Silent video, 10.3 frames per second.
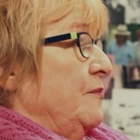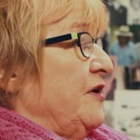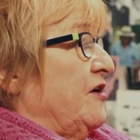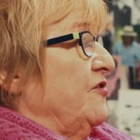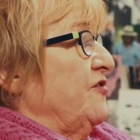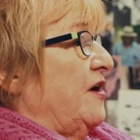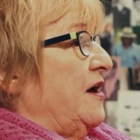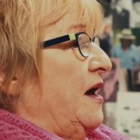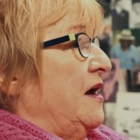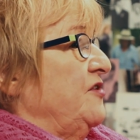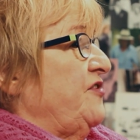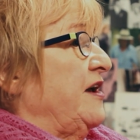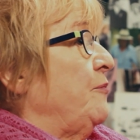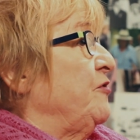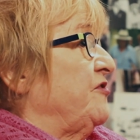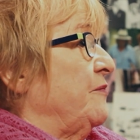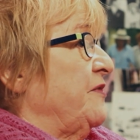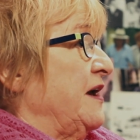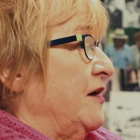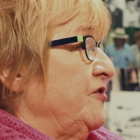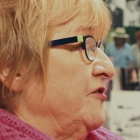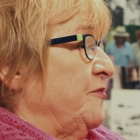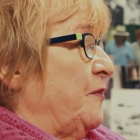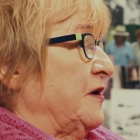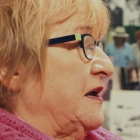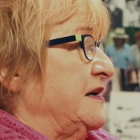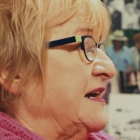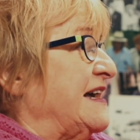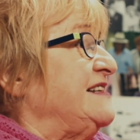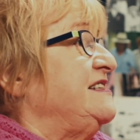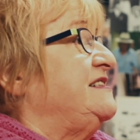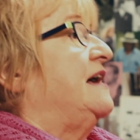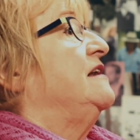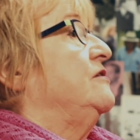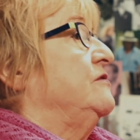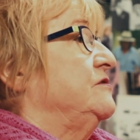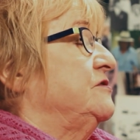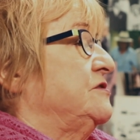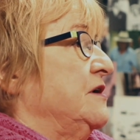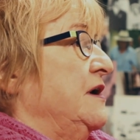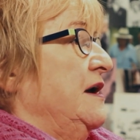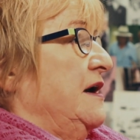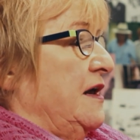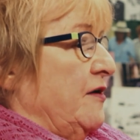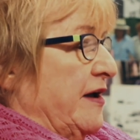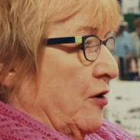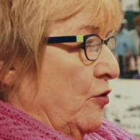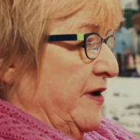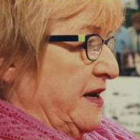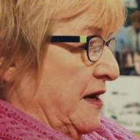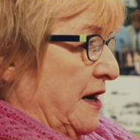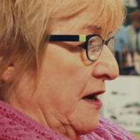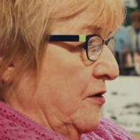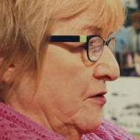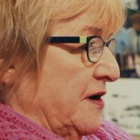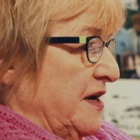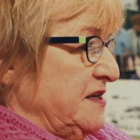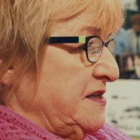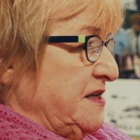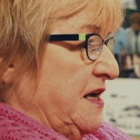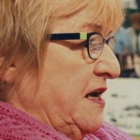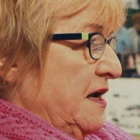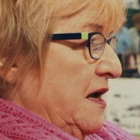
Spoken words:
because say I put something out on Spotlight, I get deluged, and I go in and I look and I see